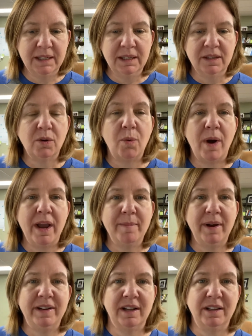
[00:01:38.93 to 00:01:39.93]
So why am
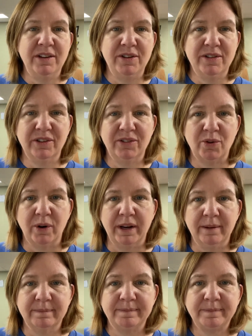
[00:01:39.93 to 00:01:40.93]
I telling you this story?
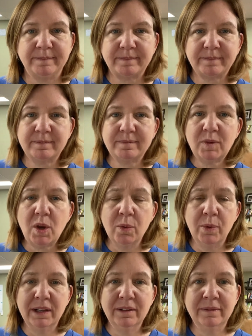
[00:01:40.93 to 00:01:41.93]

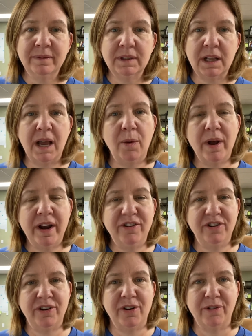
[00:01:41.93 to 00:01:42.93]
Well, I wanted you
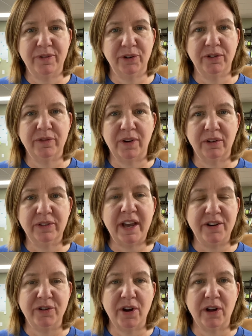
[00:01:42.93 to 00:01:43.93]
to know, first of all, that
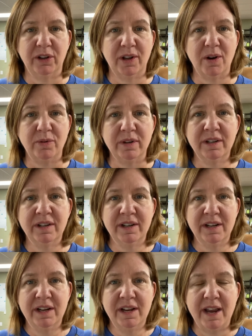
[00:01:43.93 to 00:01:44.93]
you're not alone
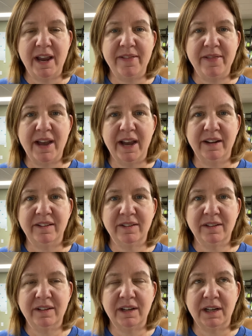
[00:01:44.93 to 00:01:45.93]
and that
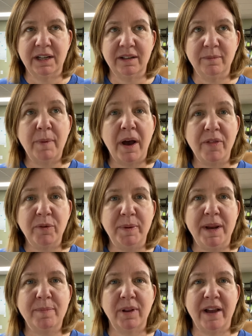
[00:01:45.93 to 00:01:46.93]
other
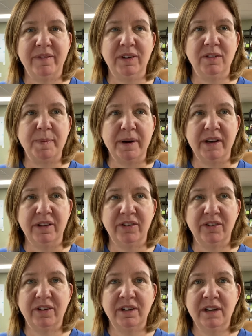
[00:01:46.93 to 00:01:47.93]
people have
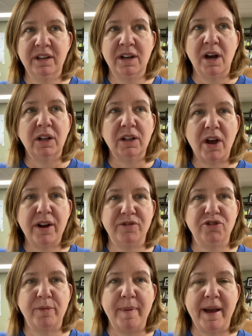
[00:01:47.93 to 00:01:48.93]
experienced a lot of
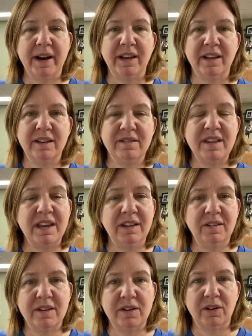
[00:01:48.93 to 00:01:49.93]
traumatic things
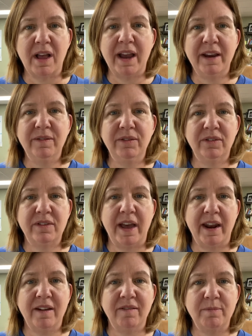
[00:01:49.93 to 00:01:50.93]
in their lives that
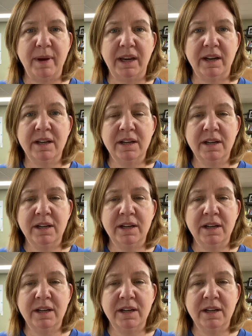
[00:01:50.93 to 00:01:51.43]
have made,